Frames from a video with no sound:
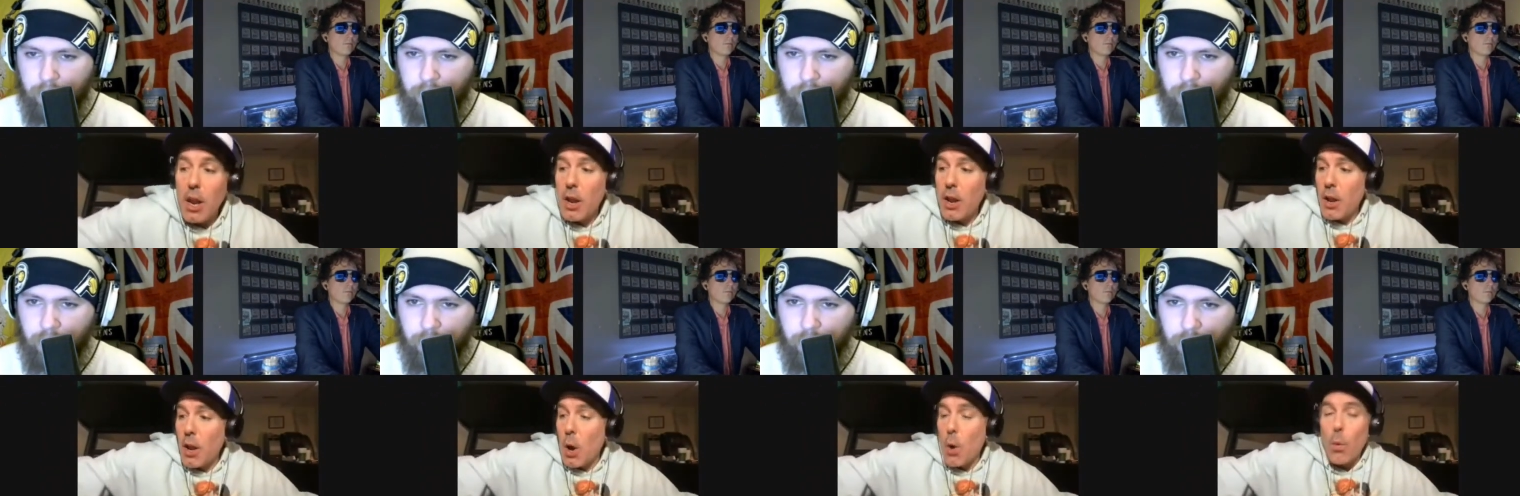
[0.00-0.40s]

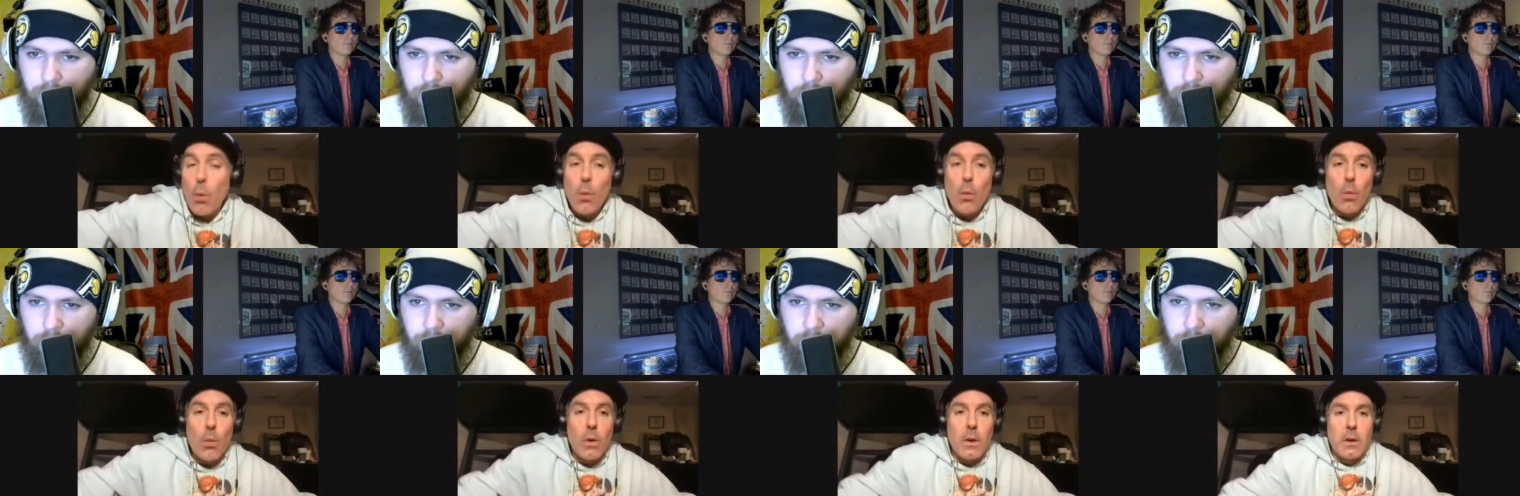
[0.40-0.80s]

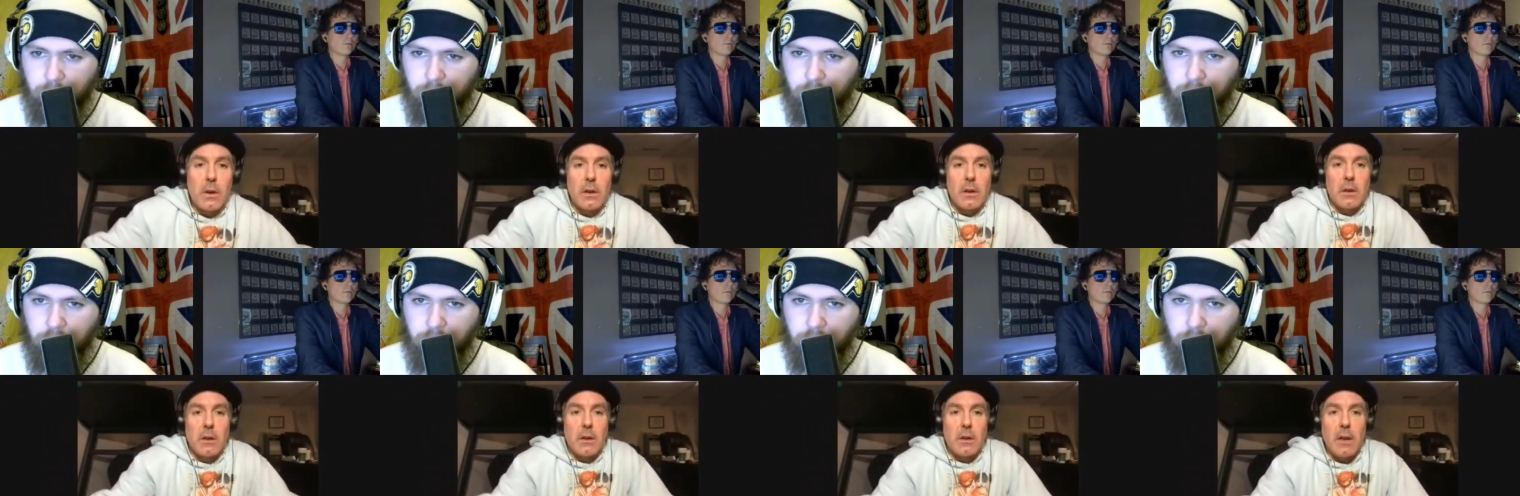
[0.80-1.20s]
Speaker 1: No,
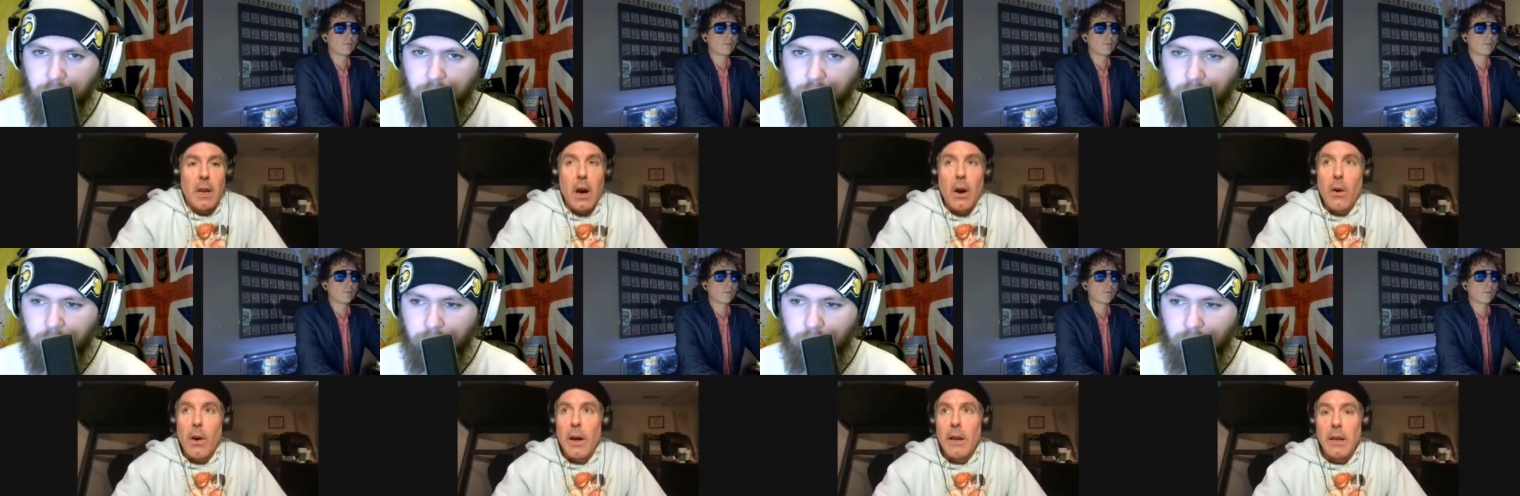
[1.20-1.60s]

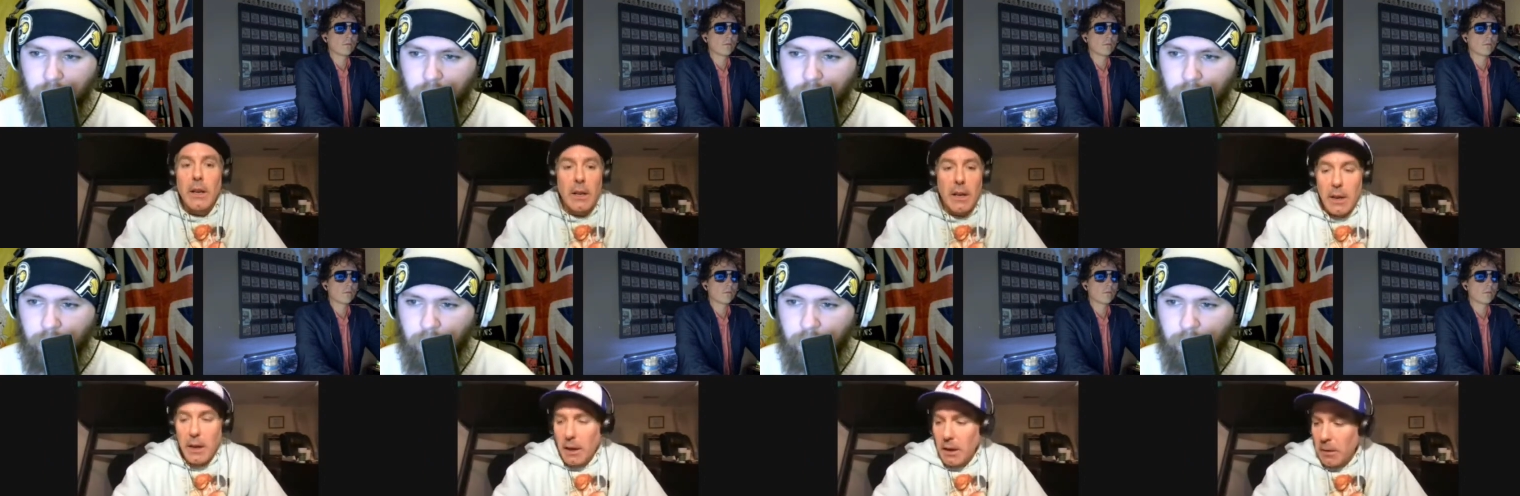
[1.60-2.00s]
no, I
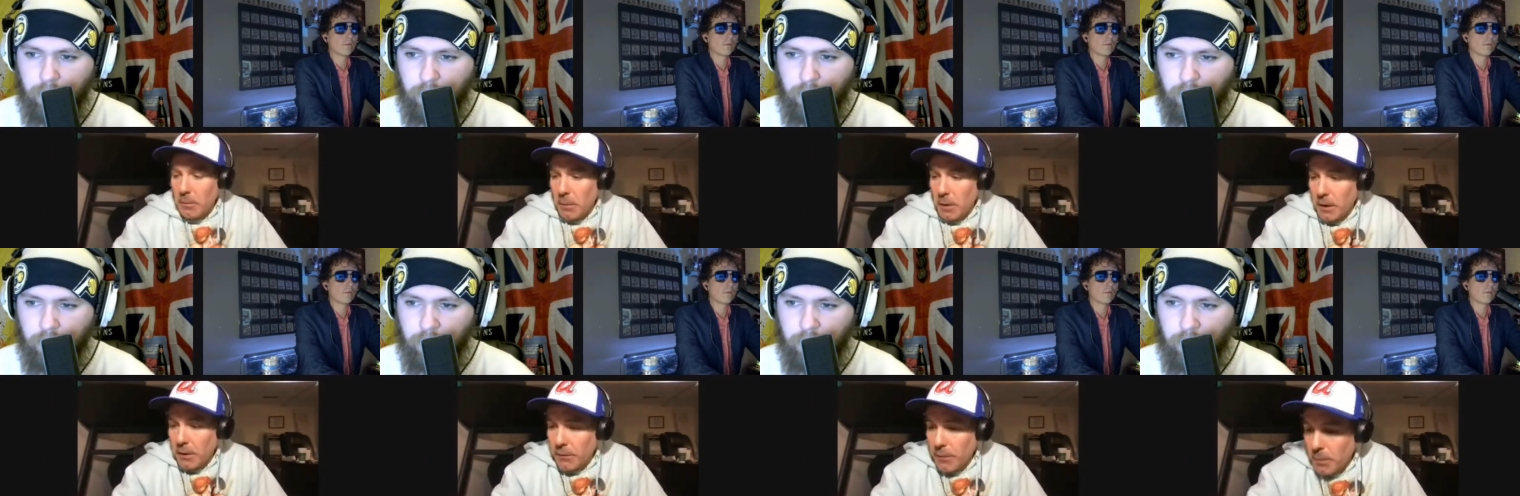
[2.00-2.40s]
didn't get any
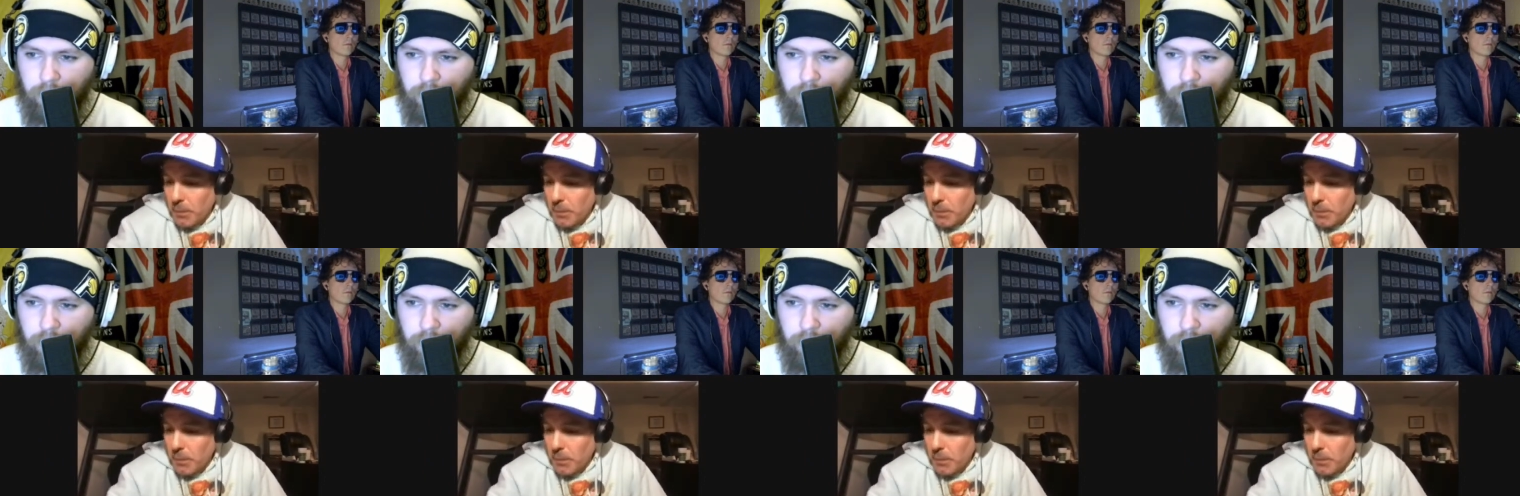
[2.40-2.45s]
money